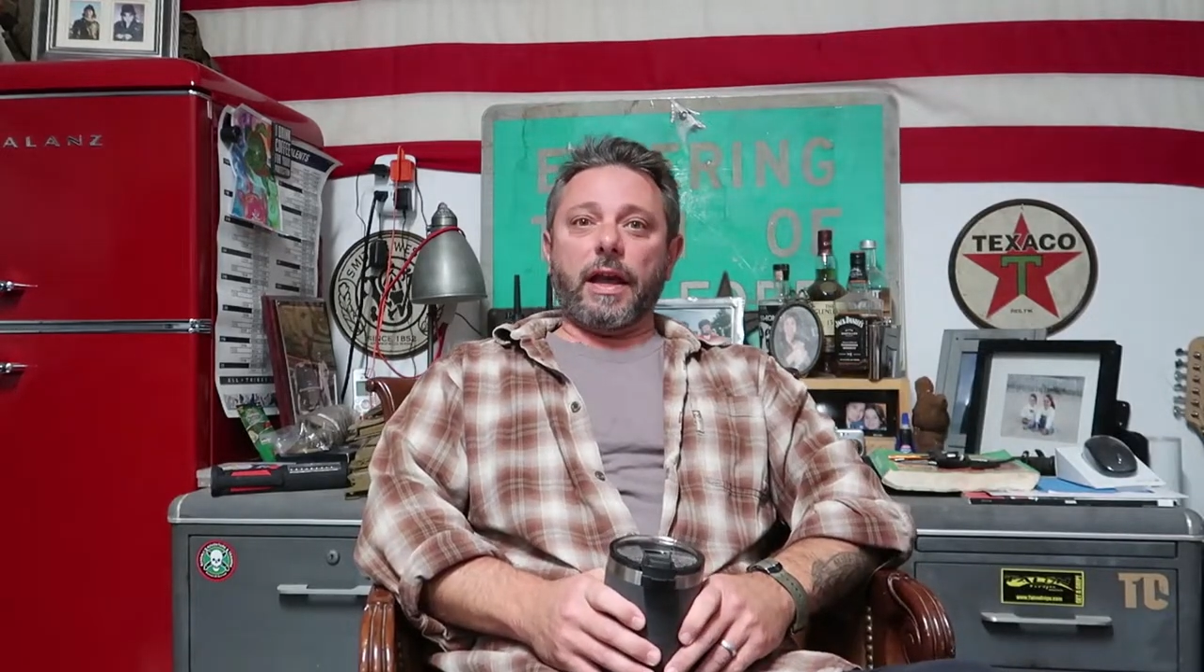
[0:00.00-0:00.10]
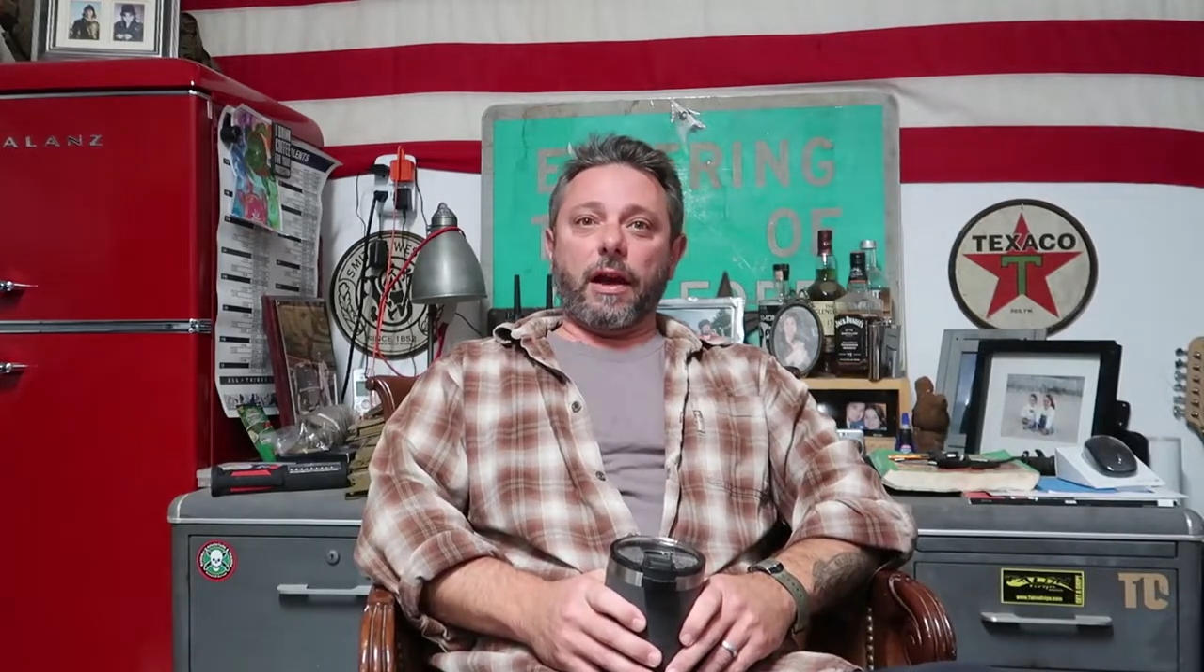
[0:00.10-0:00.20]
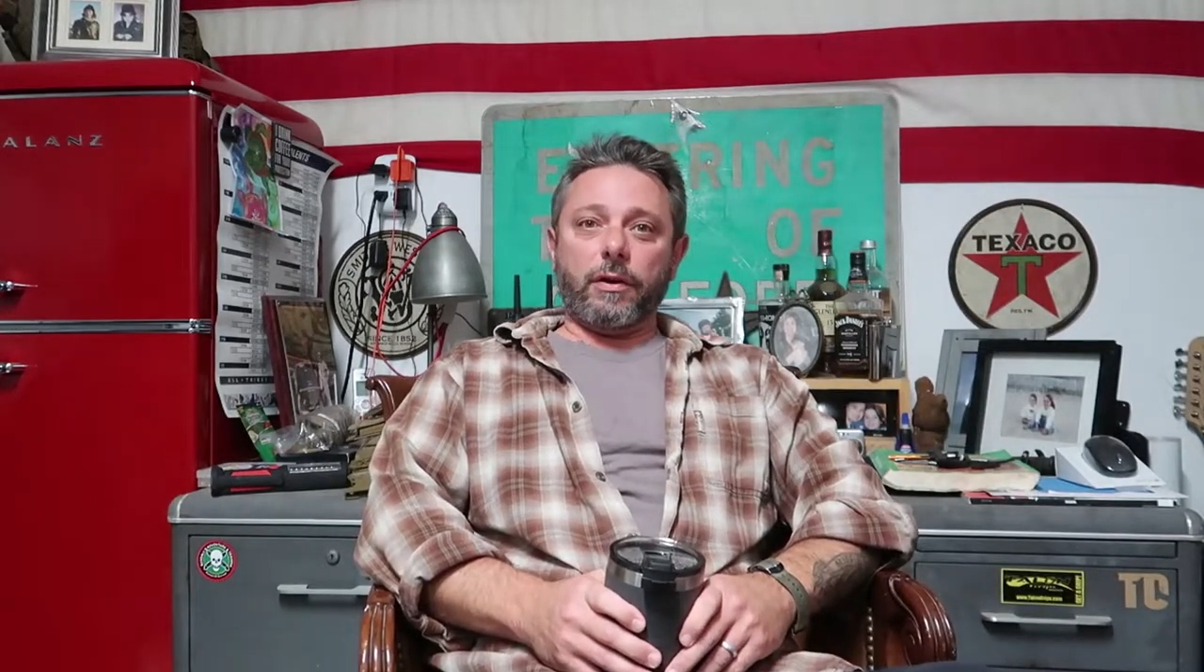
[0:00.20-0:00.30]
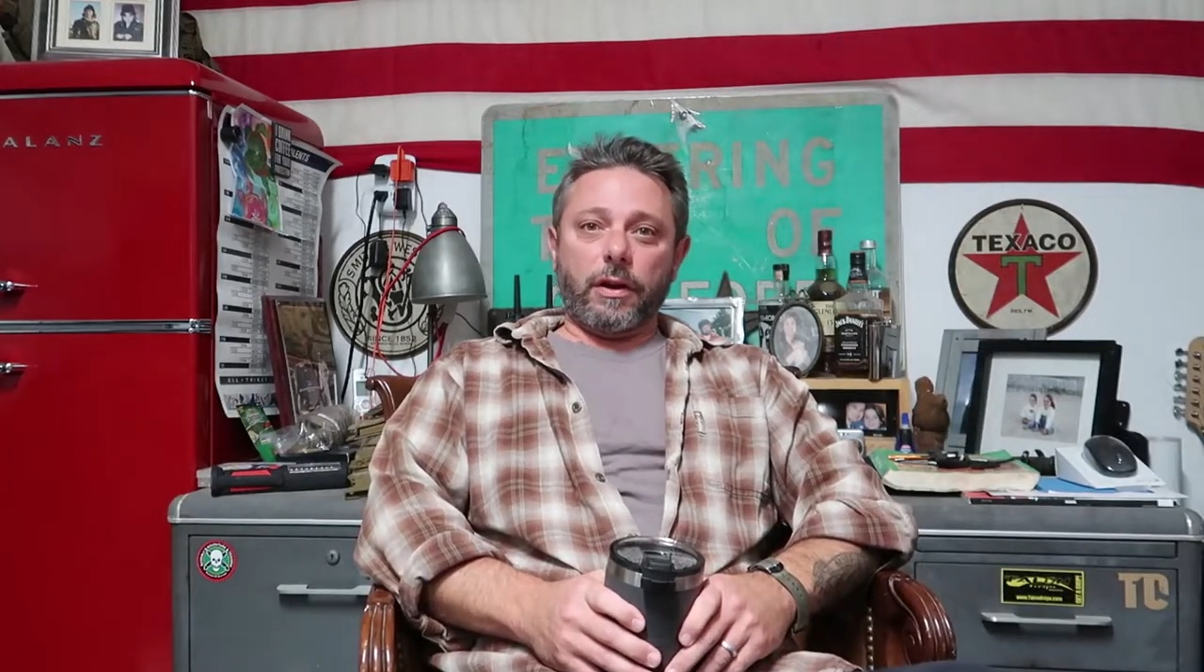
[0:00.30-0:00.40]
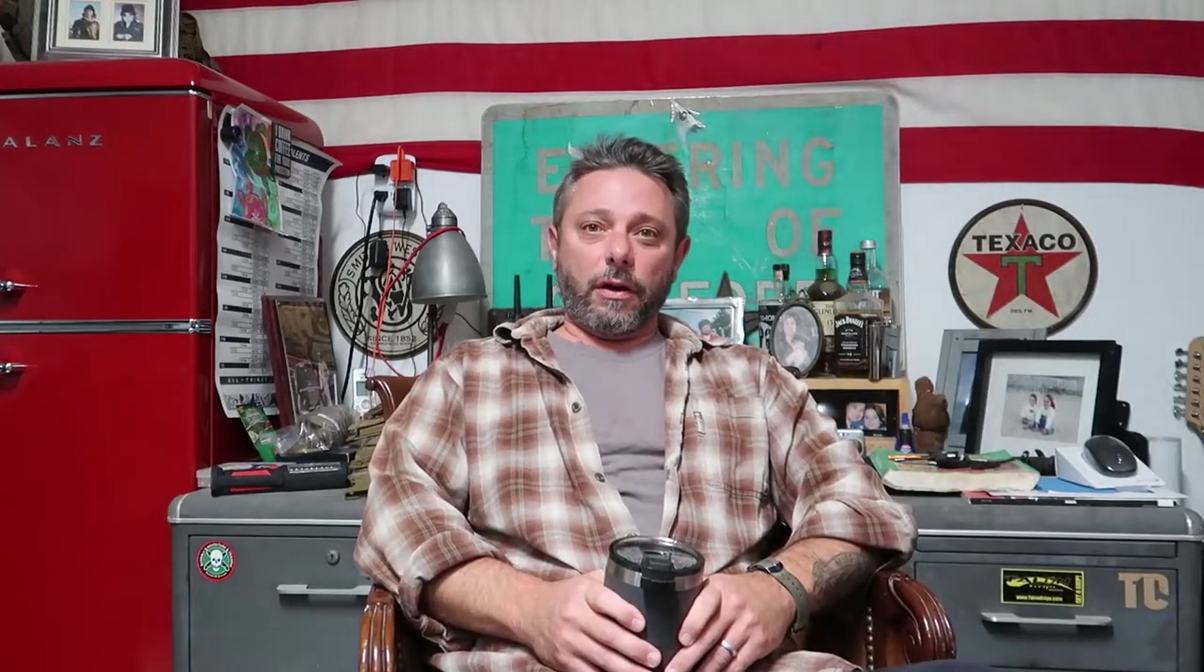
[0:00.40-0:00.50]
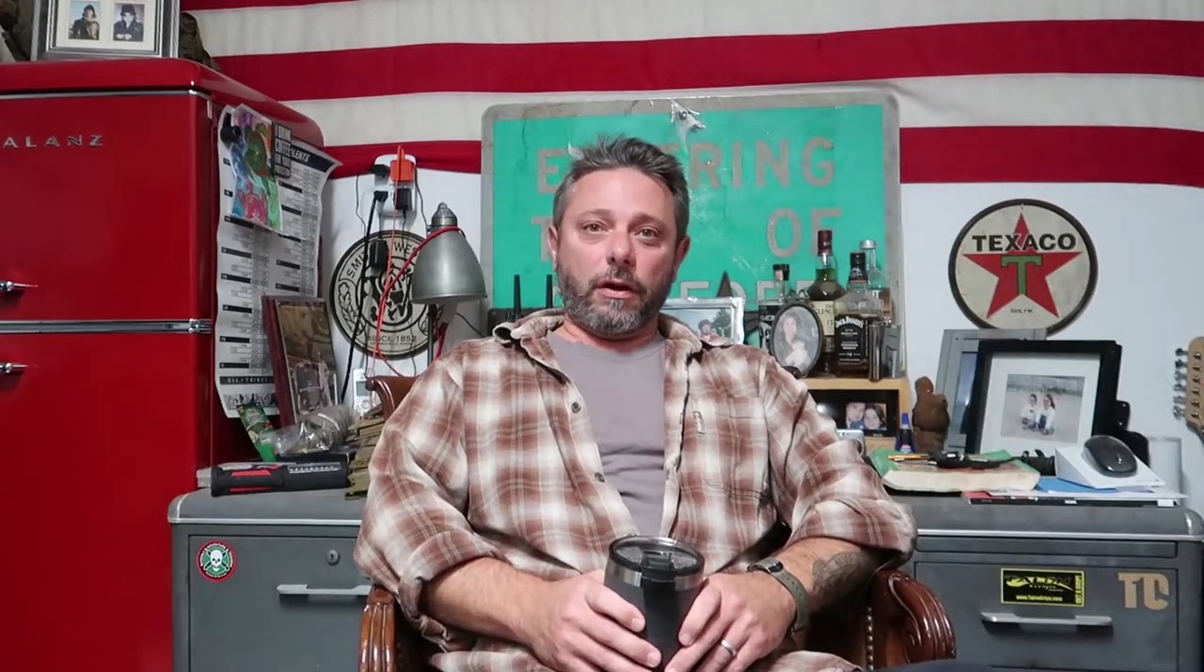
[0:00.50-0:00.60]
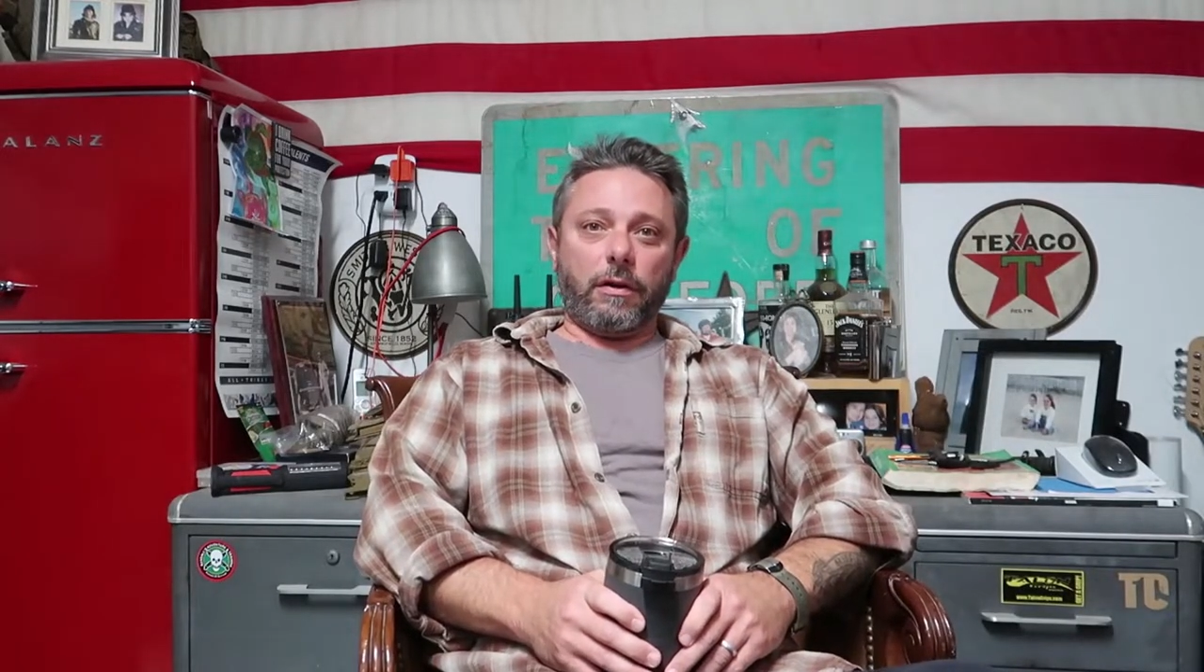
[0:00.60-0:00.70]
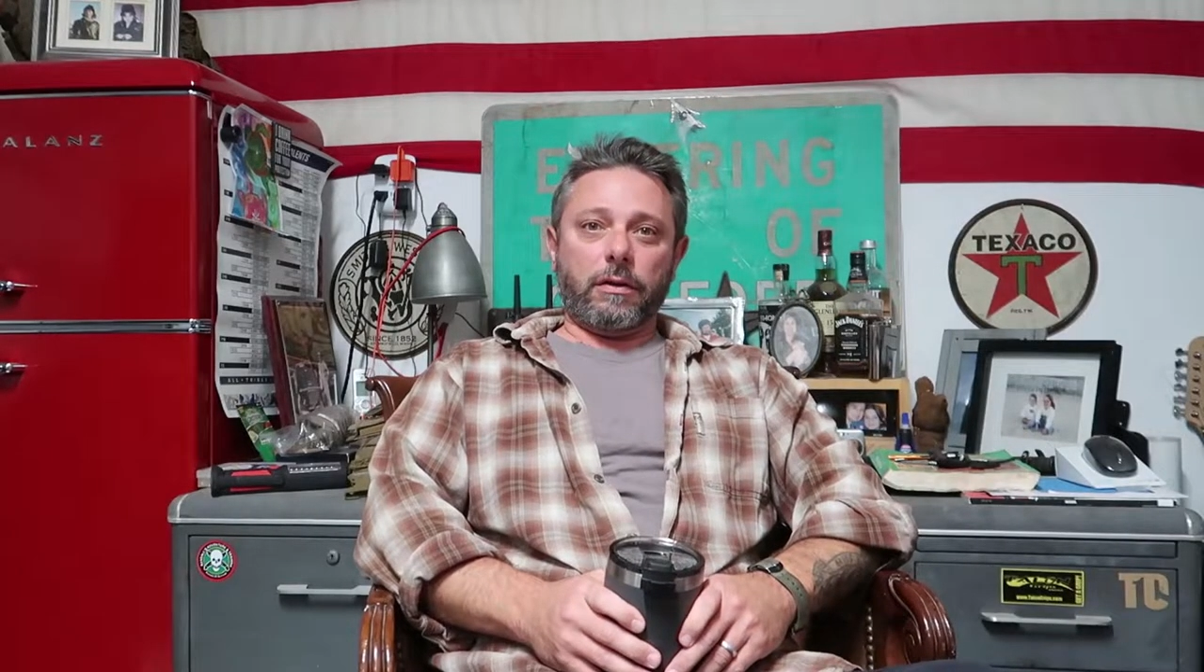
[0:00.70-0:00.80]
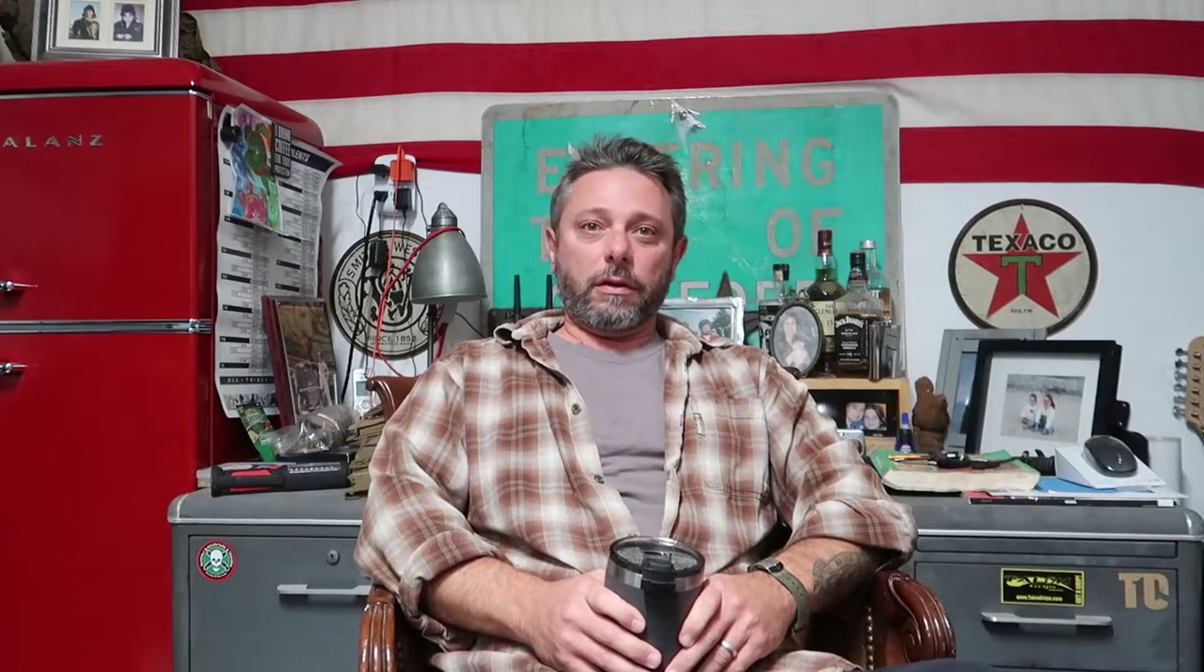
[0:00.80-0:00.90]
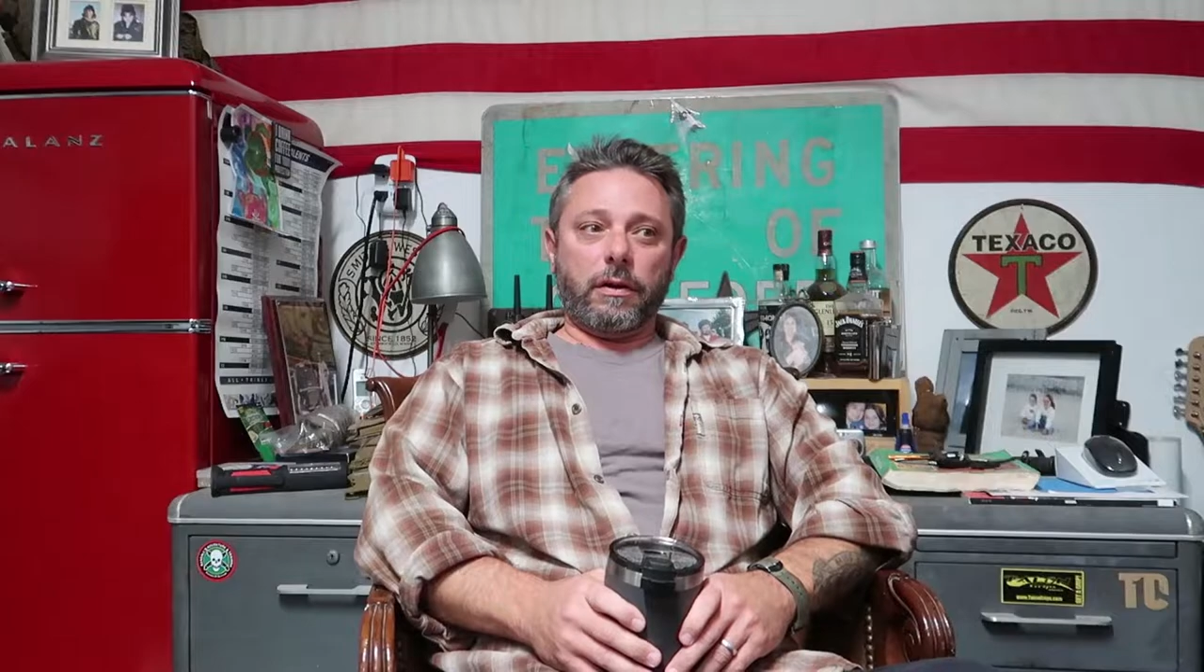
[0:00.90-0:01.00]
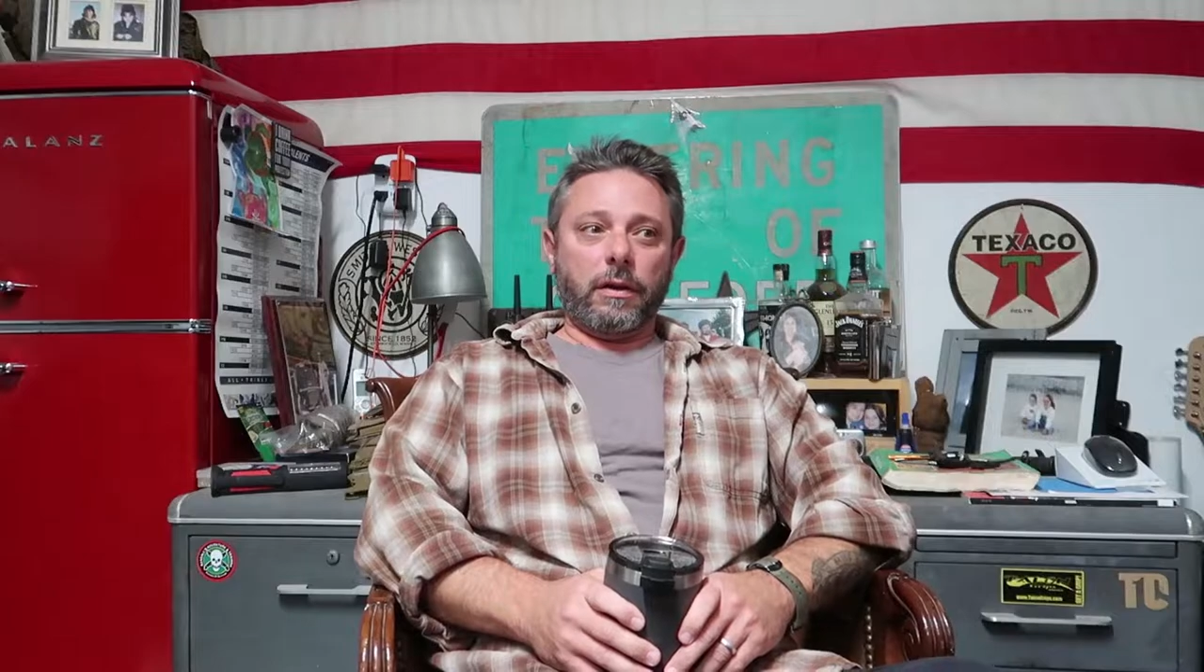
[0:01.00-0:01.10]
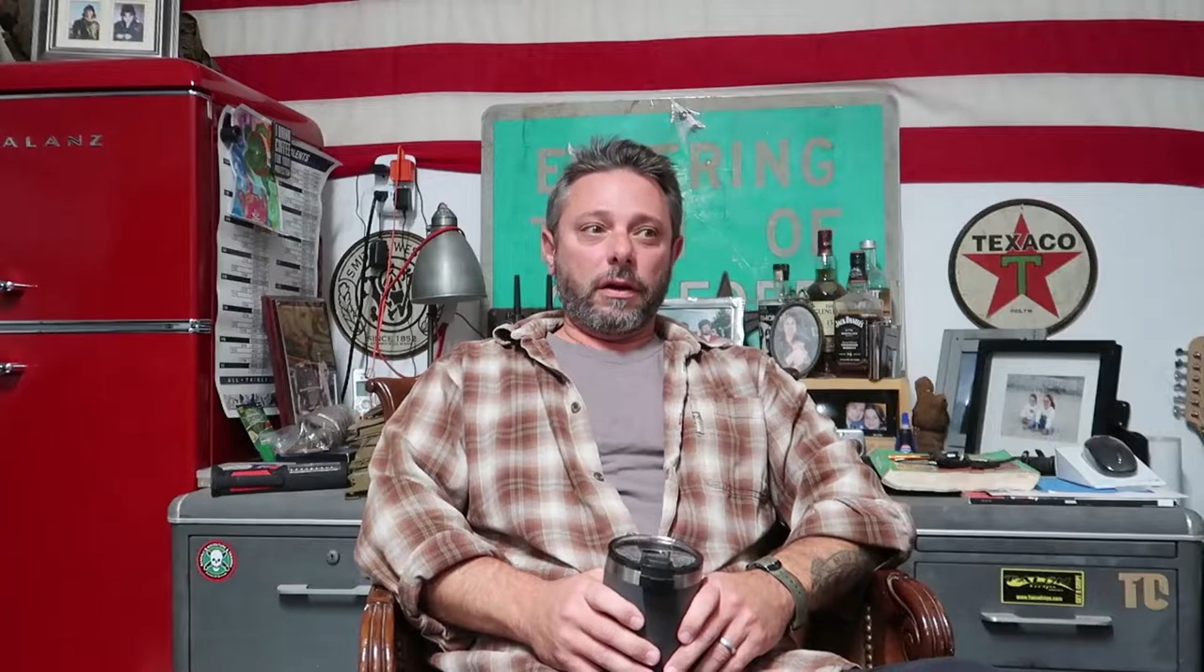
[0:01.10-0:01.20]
down here,